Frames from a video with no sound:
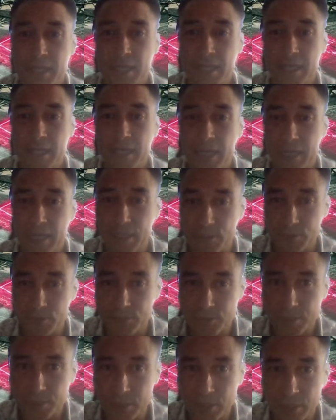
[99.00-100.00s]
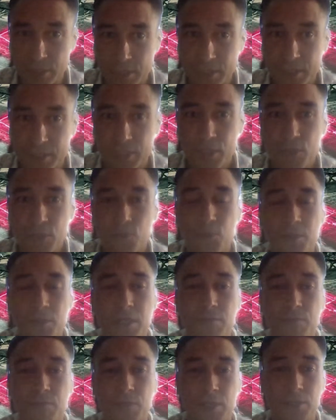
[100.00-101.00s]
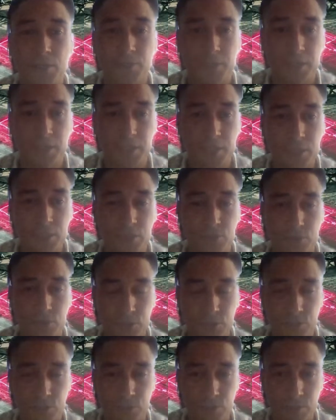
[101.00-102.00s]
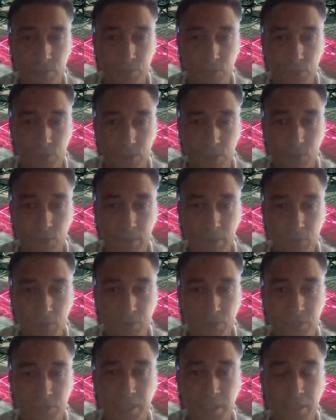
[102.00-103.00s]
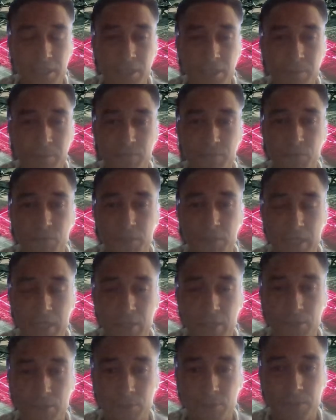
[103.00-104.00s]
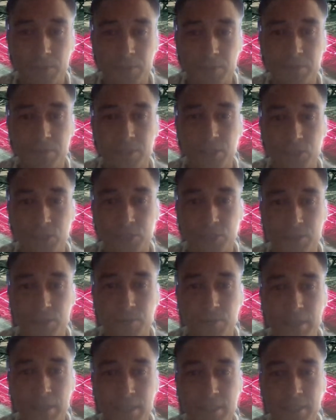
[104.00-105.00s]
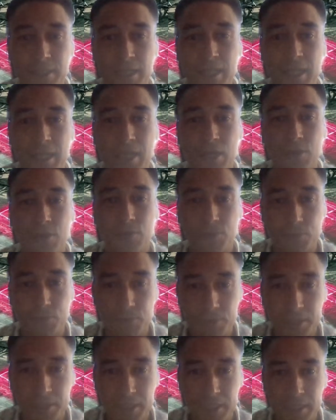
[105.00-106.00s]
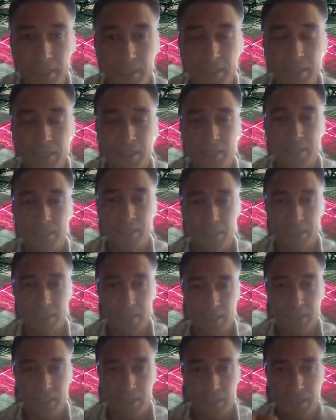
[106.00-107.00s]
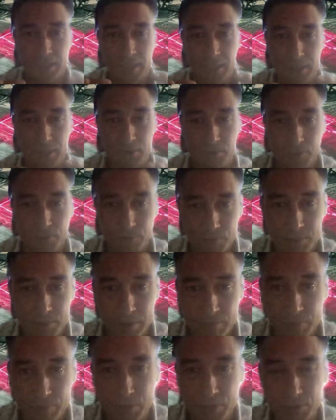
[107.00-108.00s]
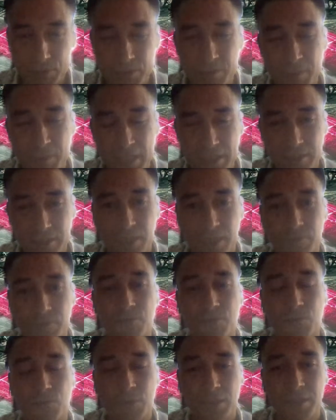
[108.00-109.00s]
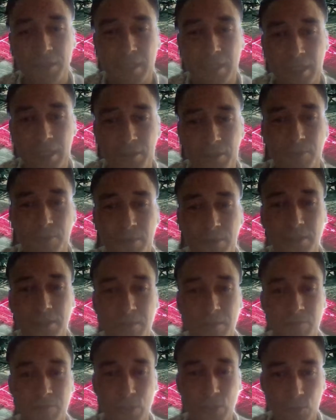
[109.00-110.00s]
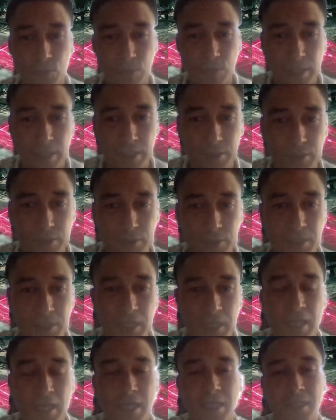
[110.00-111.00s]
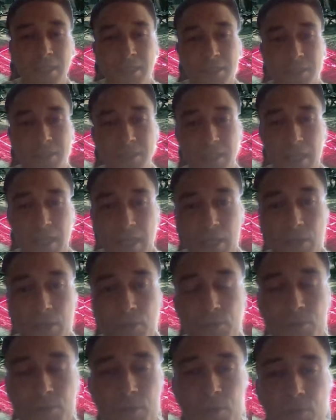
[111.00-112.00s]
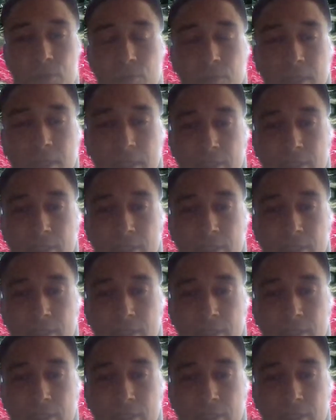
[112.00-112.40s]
a hair salon, wherever their key search terms are, we will set it up for the algorithm to generate only reviews based off of what the algorithm requires. Because now, when it